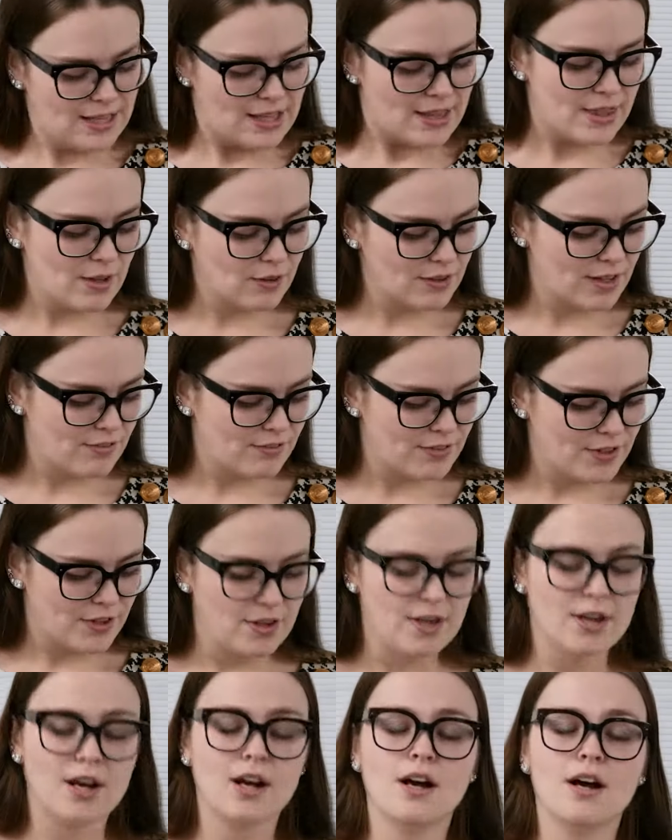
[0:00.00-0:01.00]
They'll give
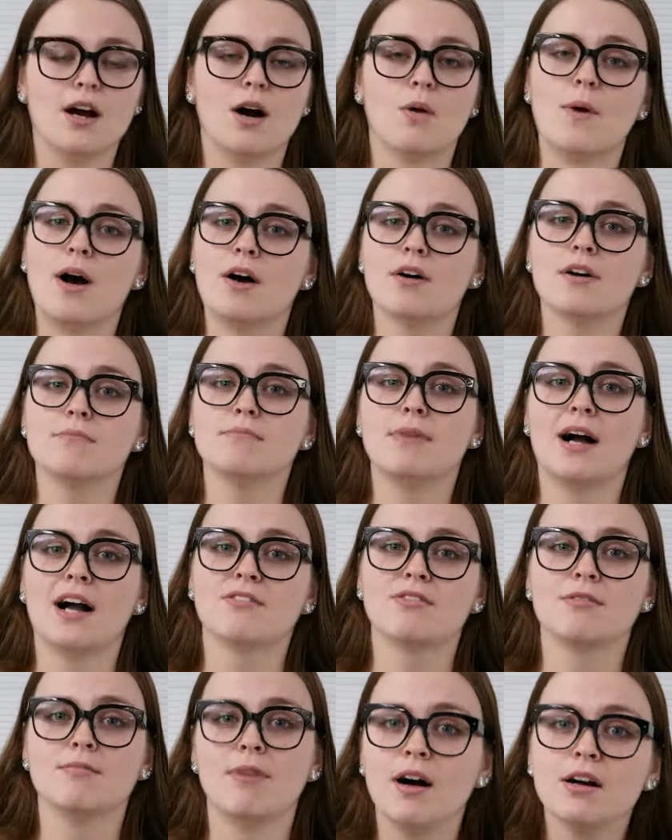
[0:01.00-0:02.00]
you a welcome bag
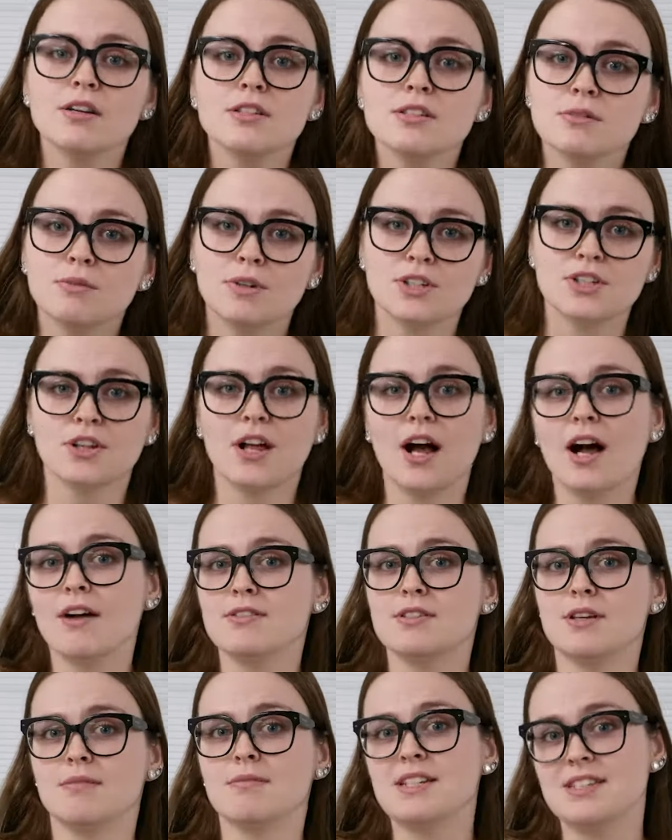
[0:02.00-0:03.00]
from us, which will have
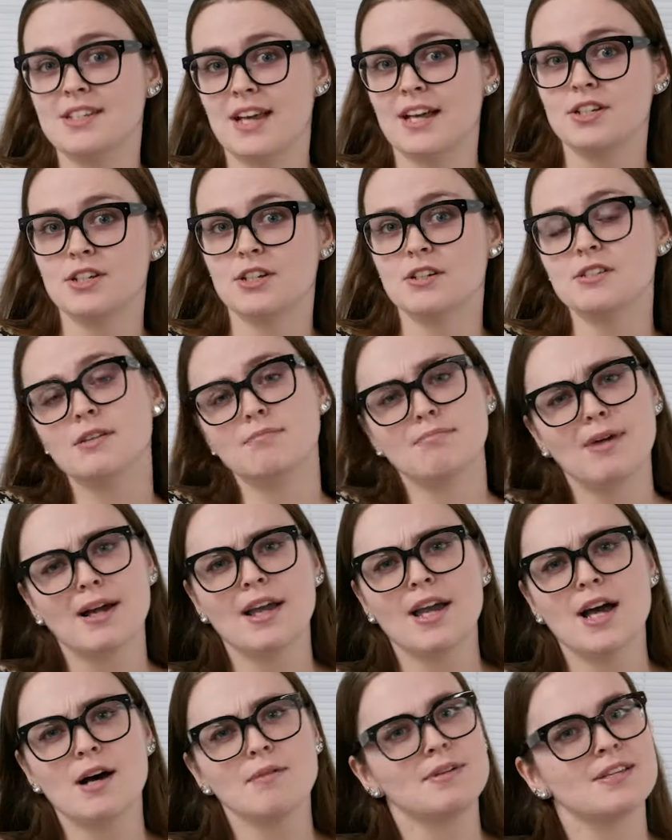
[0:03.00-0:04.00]
some essentials that might
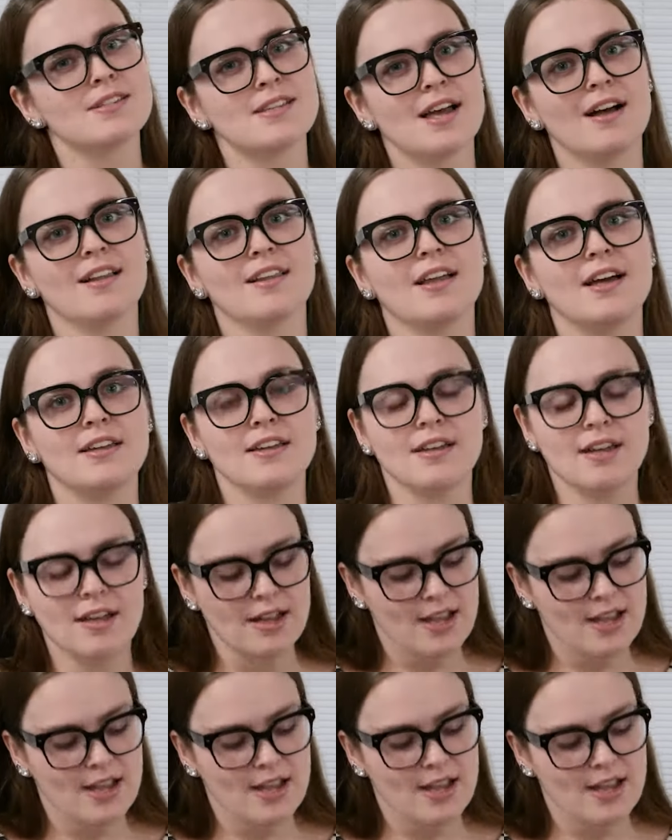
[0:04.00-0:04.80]
help you settle in,